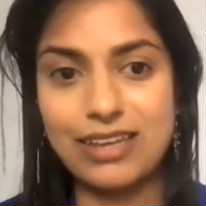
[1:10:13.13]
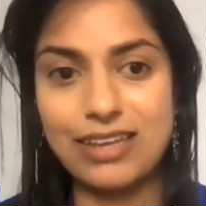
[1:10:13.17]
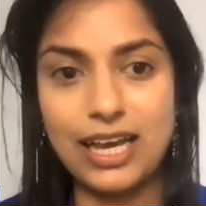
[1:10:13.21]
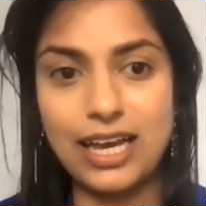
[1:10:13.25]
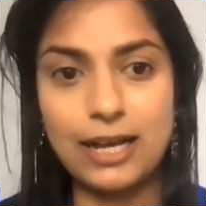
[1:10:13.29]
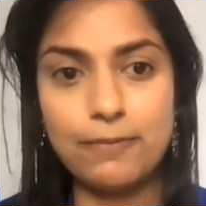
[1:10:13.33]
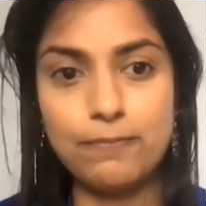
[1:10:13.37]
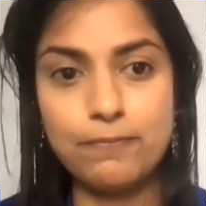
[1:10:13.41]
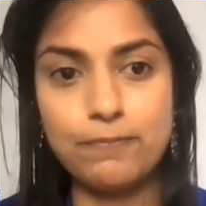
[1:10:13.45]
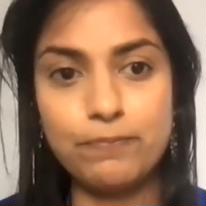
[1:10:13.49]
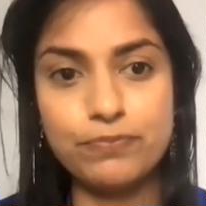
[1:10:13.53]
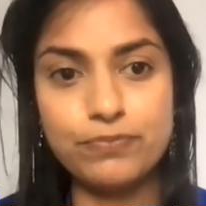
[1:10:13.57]

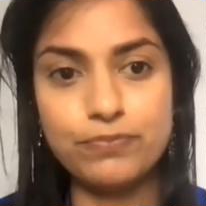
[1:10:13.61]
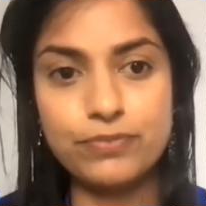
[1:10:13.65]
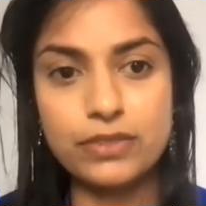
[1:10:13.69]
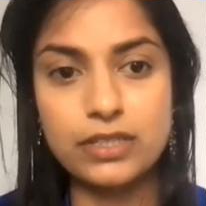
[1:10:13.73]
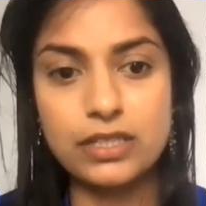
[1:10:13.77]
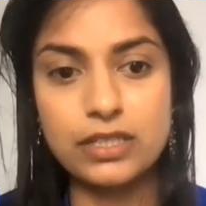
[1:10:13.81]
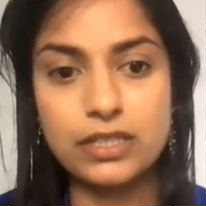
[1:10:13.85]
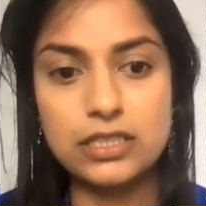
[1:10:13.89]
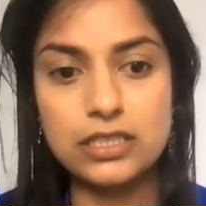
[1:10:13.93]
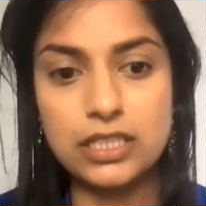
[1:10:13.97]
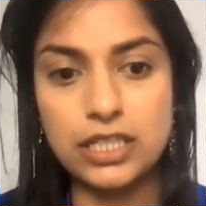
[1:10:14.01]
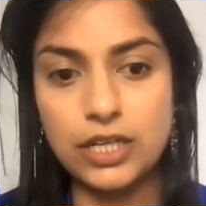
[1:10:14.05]

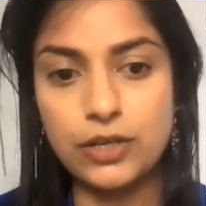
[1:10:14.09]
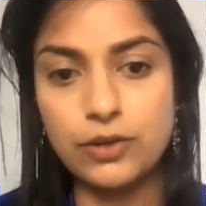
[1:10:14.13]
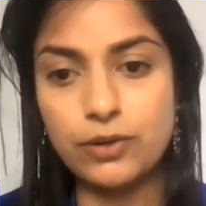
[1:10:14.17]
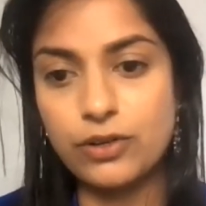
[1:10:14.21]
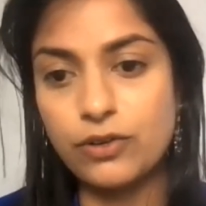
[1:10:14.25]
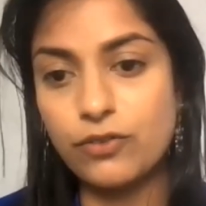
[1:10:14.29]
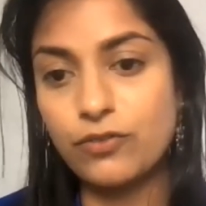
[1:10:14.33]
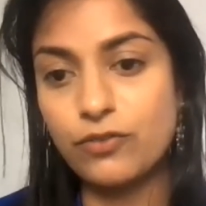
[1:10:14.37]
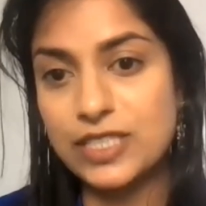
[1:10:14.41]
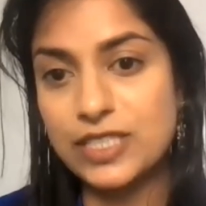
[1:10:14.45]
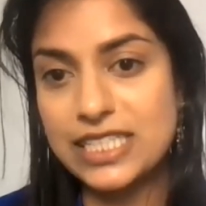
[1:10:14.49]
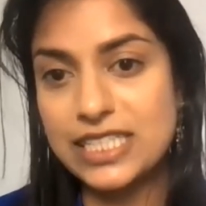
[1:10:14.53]
you know,
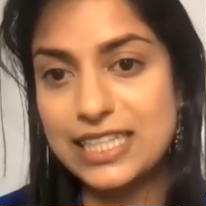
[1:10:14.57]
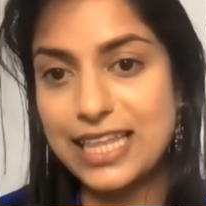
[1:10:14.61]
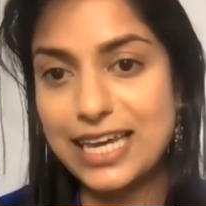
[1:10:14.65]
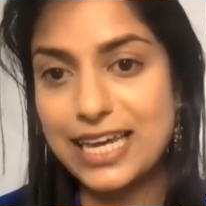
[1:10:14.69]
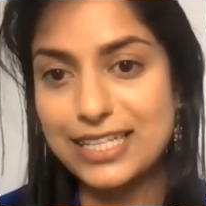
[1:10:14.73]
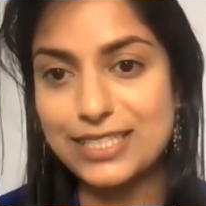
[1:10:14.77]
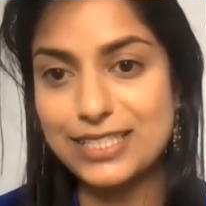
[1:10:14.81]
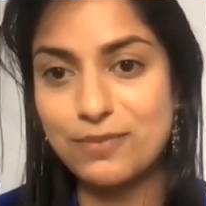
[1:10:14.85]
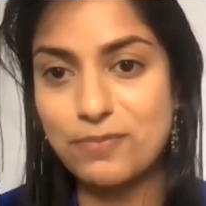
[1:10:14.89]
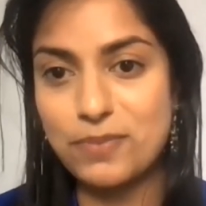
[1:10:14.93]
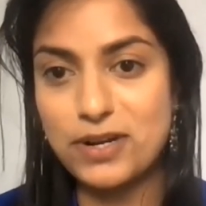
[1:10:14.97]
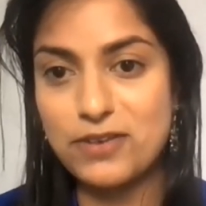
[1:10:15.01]
and obviously
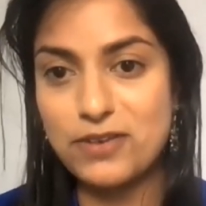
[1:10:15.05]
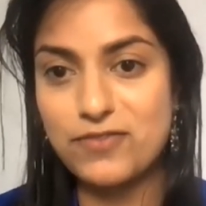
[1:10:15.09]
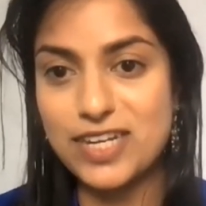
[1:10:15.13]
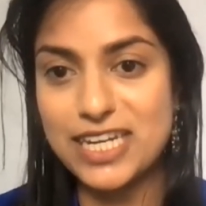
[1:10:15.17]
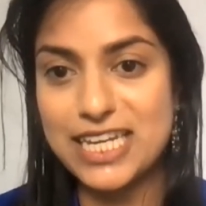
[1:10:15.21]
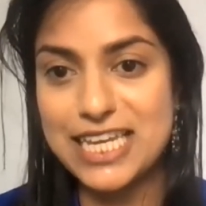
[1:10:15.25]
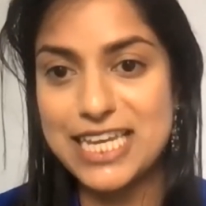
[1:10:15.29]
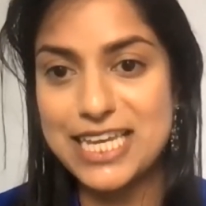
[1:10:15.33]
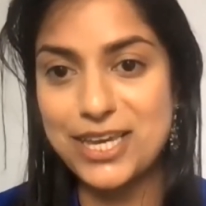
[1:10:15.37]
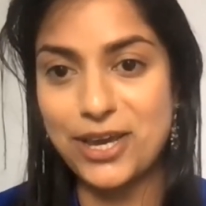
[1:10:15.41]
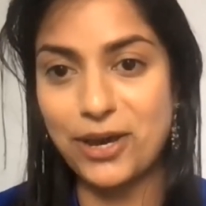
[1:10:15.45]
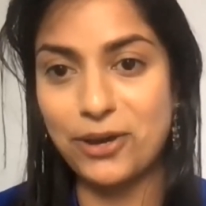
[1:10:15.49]
that's a bit of an
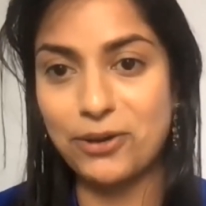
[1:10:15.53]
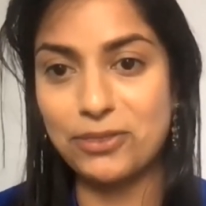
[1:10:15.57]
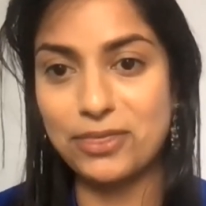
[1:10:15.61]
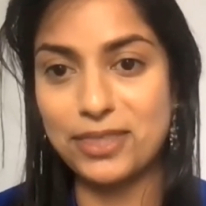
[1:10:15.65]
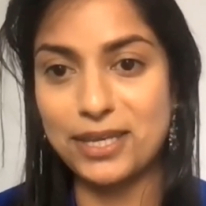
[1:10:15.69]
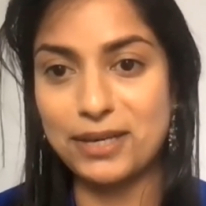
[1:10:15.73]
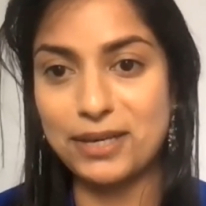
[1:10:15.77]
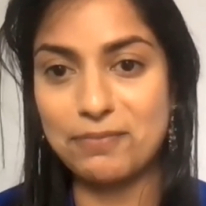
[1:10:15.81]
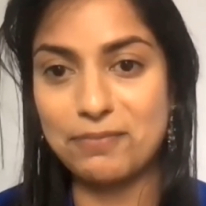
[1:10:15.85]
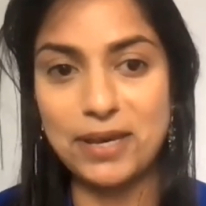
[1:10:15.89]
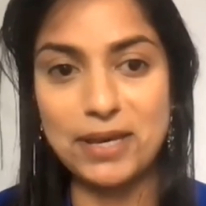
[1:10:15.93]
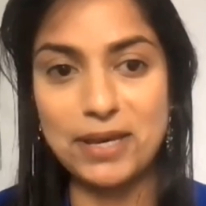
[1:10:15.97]
ego
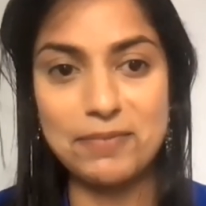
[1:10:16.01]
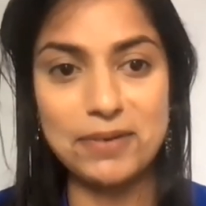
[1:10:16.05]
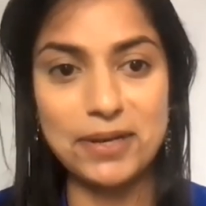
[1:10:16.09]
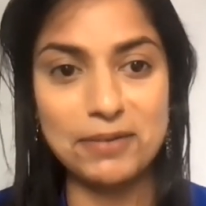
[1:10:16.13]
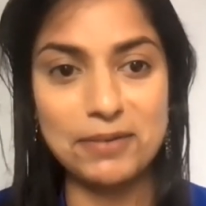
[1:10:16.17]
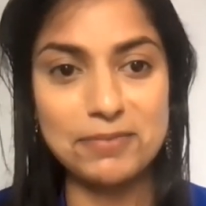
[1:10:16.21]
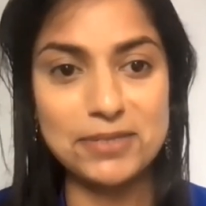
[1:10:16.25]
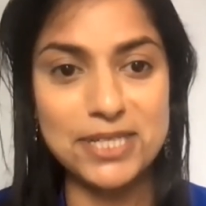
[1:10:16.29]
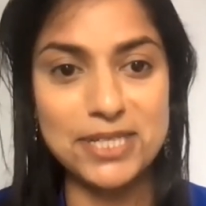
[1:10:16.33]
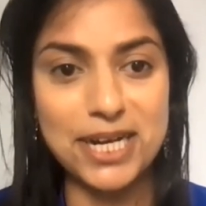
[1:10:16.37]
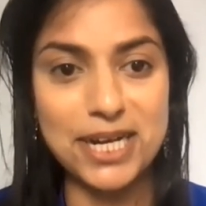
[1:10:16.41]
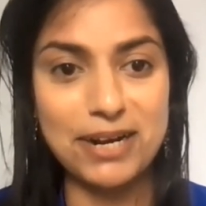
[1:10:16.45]
thing maybe
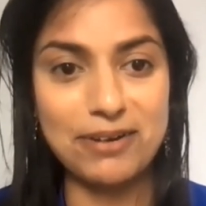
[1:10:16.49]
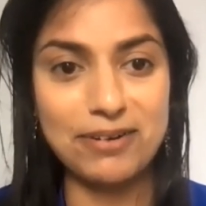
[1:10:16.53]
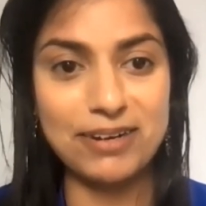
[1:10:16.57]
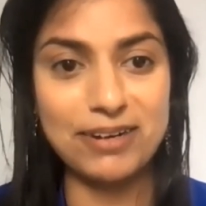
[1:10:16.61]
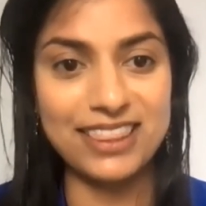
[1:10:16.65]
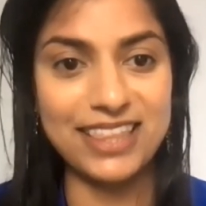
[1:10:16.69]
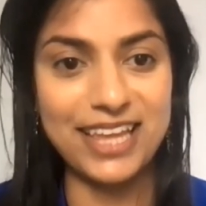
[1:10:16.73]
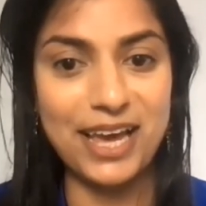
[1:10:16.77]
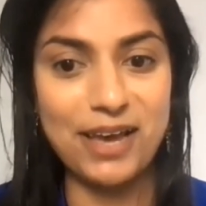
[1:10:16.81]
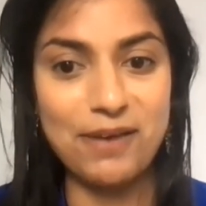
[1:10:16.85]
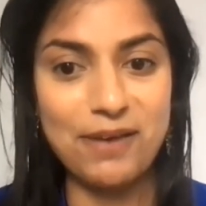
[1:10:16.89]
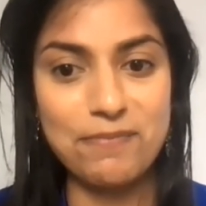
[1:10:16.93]
I'm
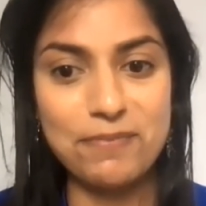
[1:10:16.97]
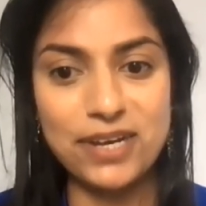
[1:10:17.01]
sharing there,